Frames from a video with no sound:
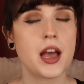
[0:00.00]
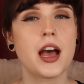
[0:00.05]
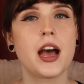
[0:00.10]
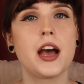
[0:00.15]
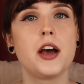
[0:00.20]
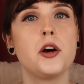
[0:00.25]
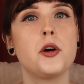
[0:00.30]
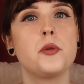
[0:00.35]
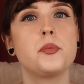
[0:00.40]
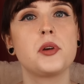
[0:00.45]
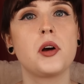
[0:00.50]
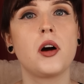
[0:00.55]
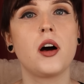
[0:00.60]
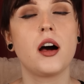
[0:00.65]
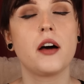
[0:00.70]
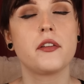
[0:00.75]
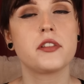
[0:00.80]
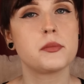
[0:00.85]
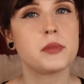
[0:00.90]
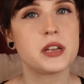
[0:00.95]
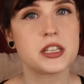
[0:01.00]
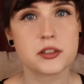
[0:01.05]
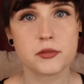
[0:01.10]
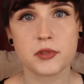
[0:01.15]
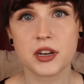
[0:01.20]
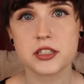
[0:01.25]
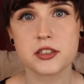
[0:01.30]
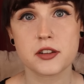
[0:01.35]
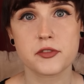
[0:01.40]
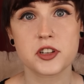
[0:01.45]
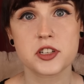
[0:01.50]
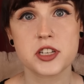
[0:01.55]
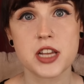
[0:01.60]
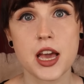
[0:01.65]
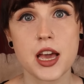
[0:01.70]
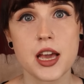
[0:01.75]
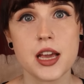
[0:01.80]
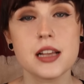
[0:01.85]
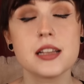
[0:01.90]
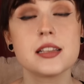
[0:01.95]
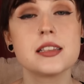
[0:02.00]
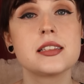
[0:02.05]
I hope you all have an amazing rest of your day.